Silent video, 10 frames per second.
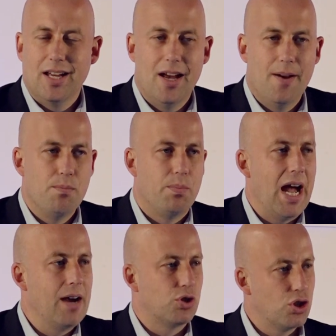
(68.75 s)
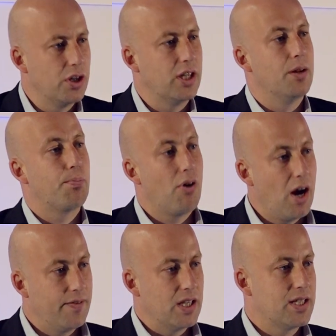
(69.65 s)
but our journey in the
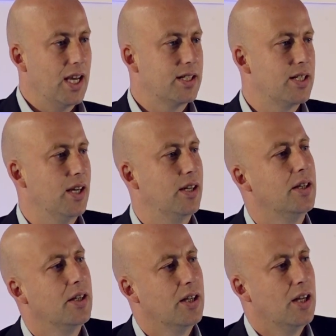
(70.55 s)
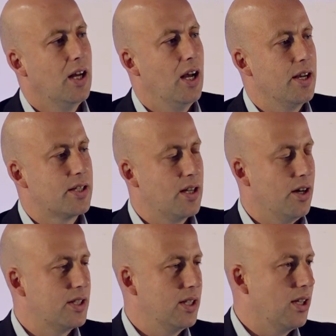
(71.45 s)
private sector
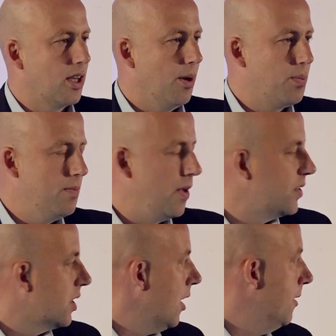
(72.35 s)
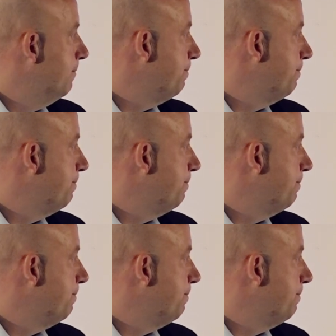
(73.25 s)
started a couple of months ago.